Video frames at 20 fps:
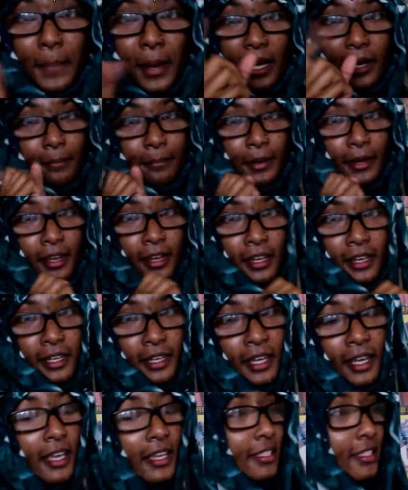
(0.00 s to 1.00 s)

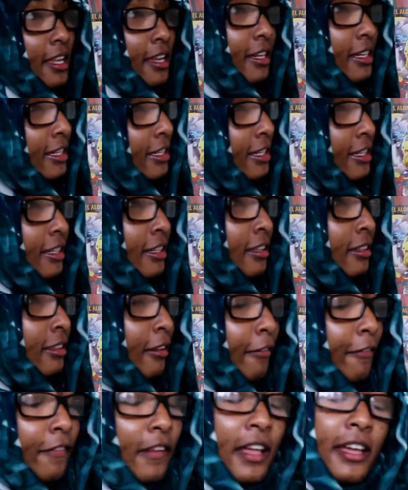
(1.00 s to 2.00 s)
Backbiting is like eating
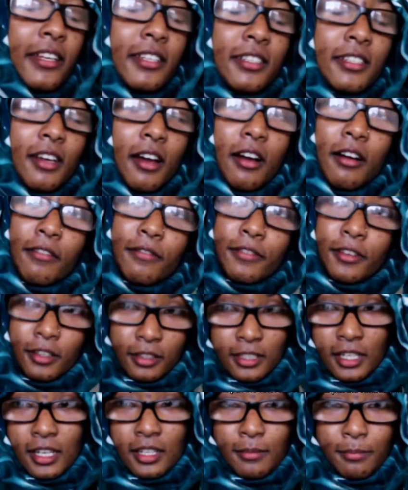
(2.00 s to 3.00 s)
the flesh of
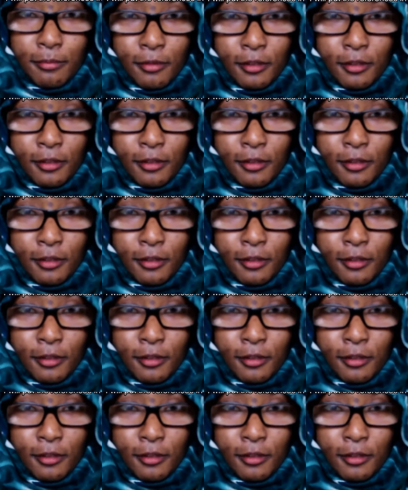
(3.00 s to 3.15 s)
your dead